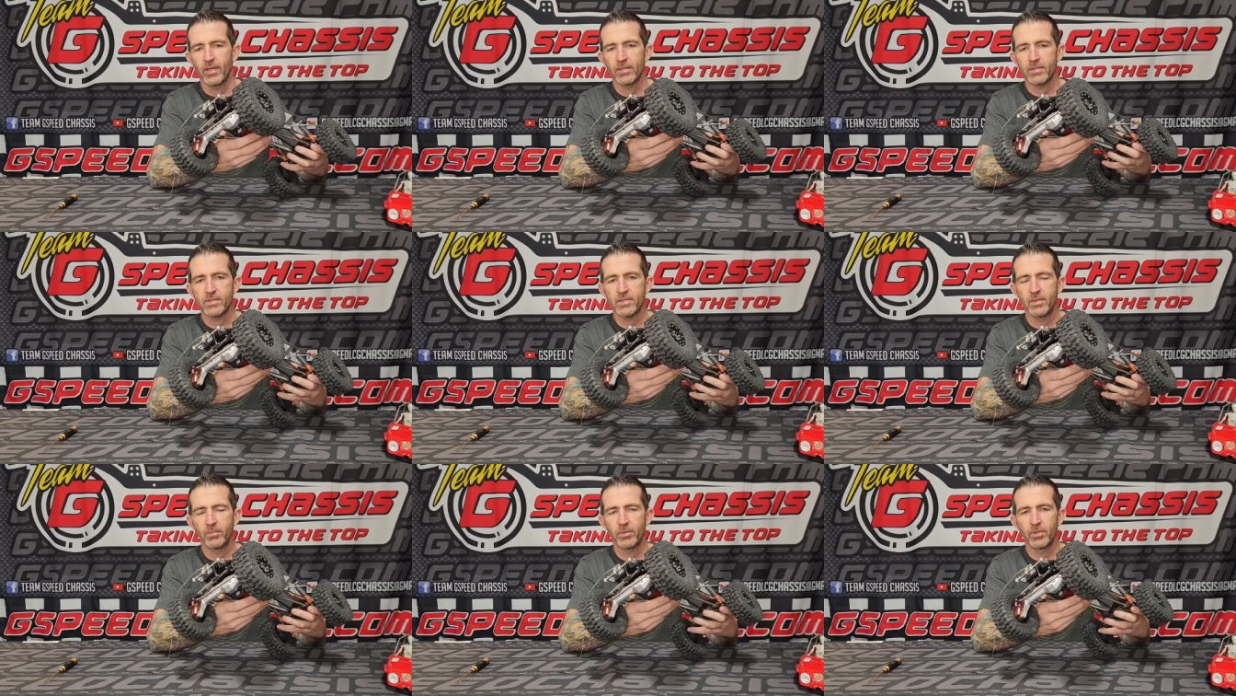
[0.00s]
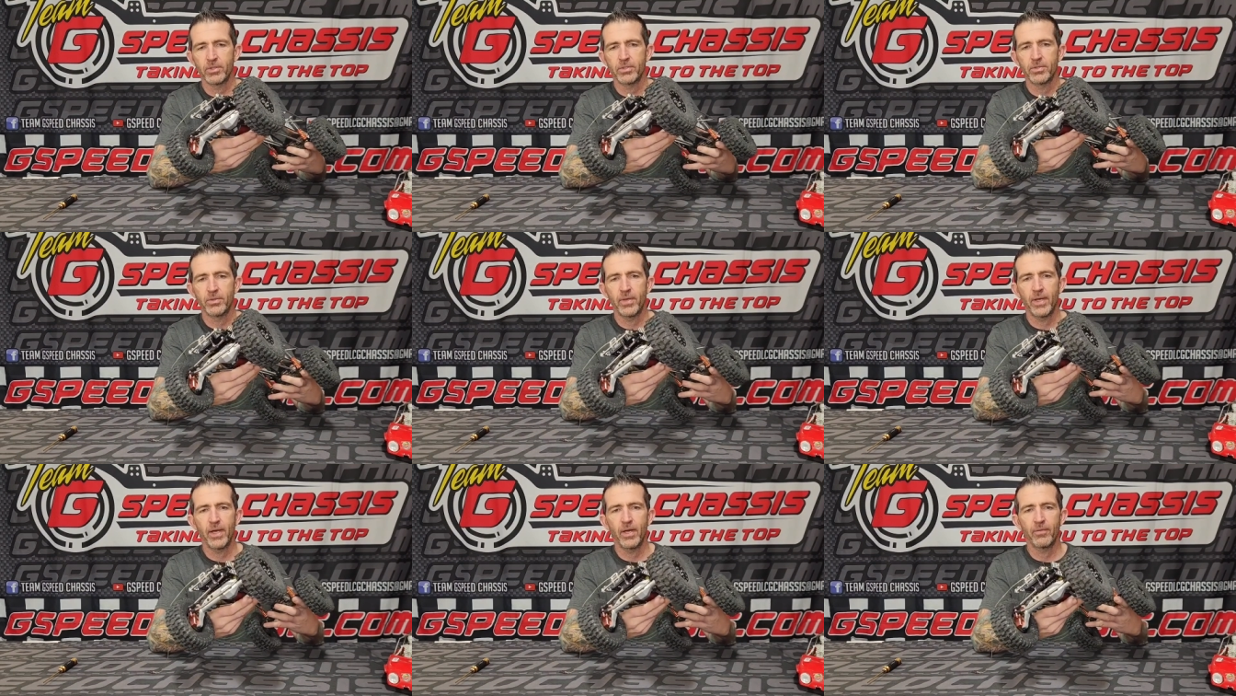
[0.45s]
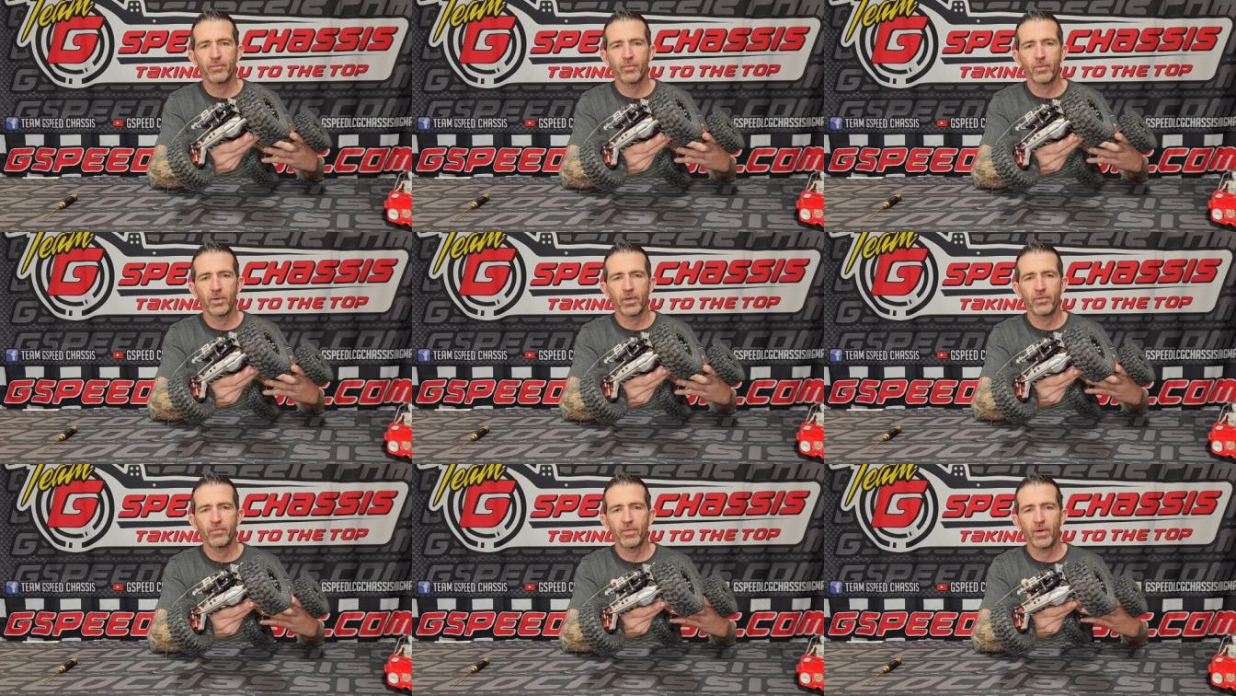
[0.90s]
similar to
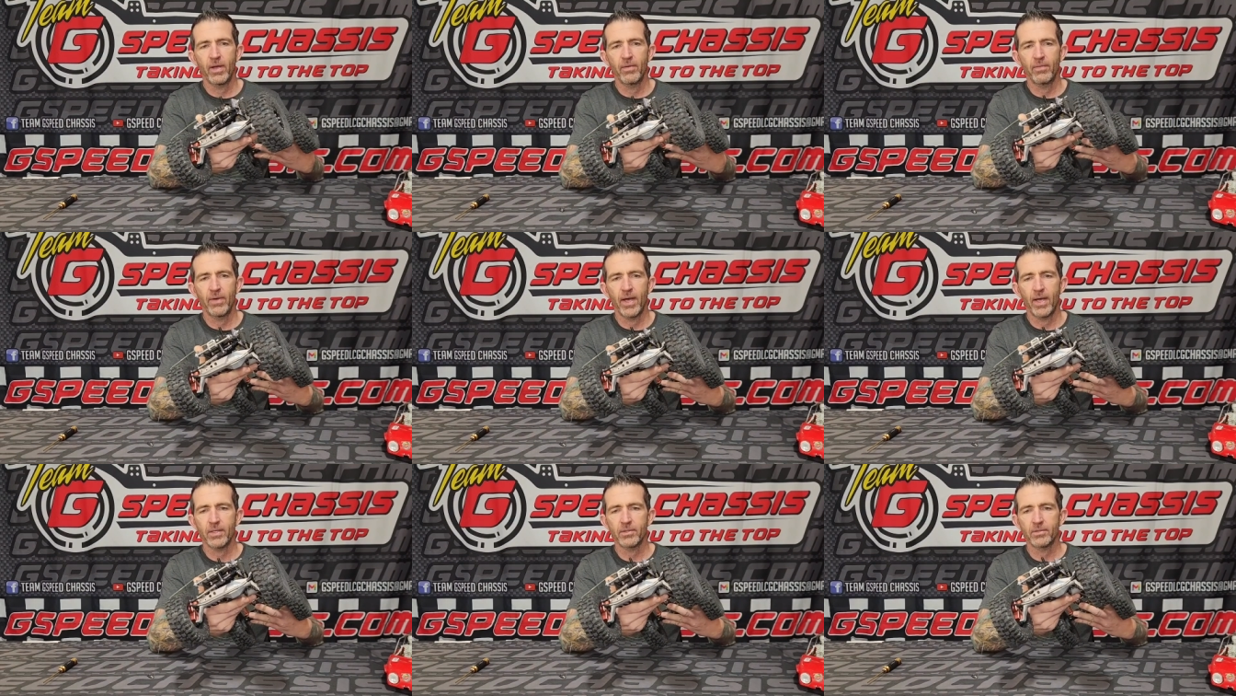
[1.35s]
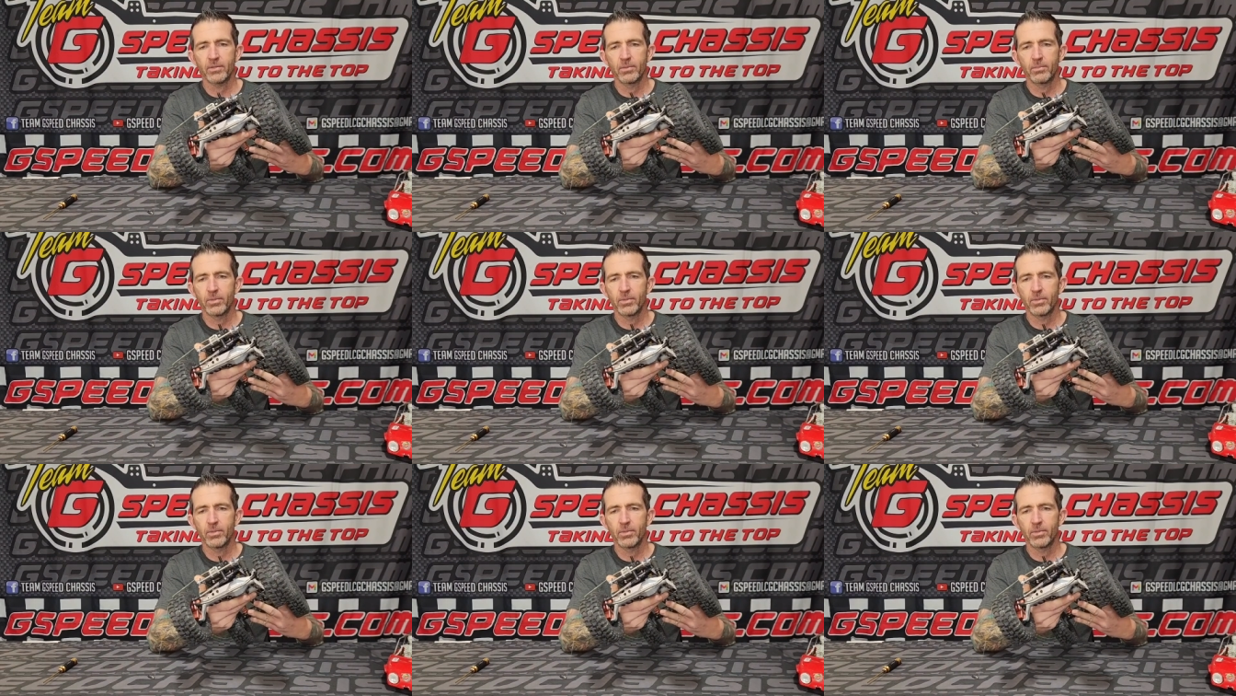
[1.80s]
AR45 axle,